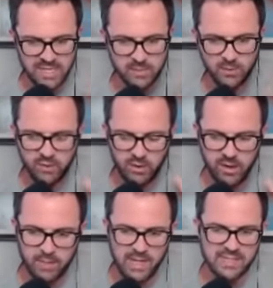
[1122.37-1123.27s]
and asked people if they were
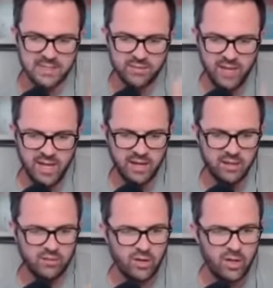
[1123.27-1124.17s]
had positive
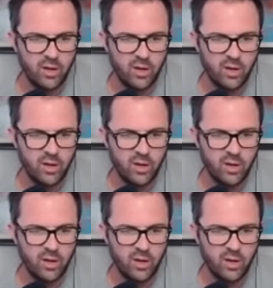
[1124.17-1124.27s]
negative